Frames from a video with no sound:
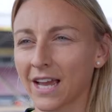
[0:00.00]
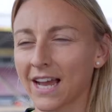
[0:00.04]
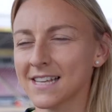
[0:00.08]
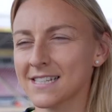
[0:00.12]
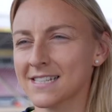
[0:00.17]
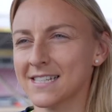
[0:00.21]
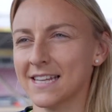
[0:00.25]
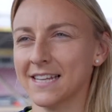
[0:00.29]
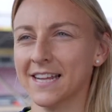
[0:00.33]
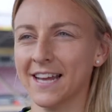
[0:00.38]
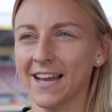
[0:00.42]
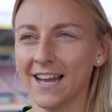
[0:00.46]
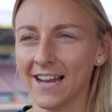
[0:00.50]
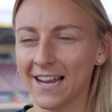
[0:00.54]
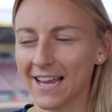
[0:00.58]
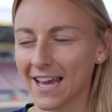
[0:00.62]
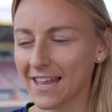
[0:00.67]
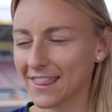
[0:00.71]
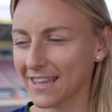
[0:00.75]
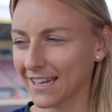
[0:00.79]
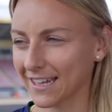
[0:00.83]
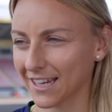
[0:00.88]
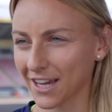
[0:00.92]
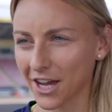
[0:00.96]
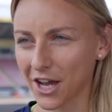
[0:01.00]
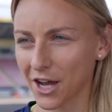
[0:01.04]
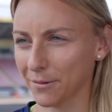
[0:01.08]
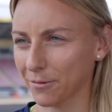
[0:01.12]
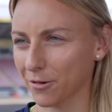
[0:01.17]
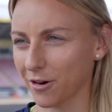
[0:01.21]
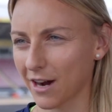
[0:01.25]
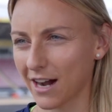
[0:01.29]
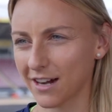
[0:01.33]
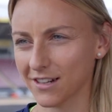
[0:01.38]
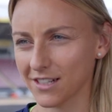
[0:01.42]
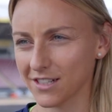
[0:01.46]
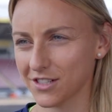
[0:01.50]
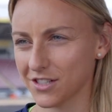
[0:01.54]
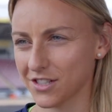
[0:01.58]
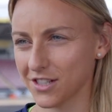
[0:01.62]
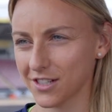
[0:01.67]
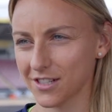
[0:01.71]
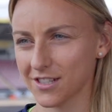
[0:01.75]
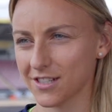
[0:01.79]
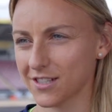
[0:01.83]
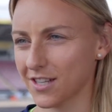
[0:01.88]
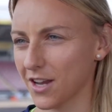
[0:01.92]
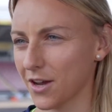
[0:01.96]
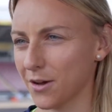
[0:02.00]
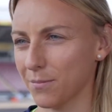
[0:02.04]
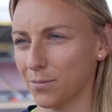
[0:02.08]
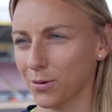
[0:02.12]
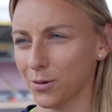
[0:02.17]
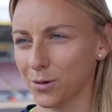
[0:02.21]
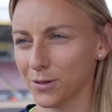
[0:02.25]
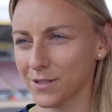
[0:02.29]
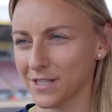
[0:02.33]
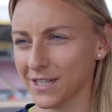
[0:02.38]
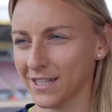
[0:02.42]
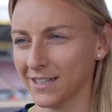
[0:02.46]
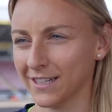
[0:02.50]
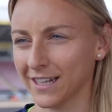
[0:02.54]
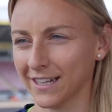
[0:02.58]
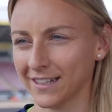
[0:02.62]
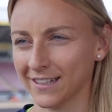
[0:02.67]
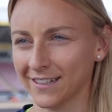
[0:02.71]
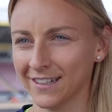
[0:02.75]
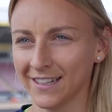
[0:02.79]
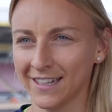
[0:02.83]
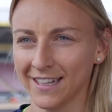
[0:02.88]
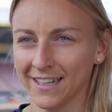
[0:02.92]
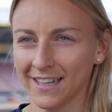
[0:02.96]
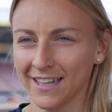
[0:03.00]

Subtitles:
As I said earlier, I think a home crowd is just so important, and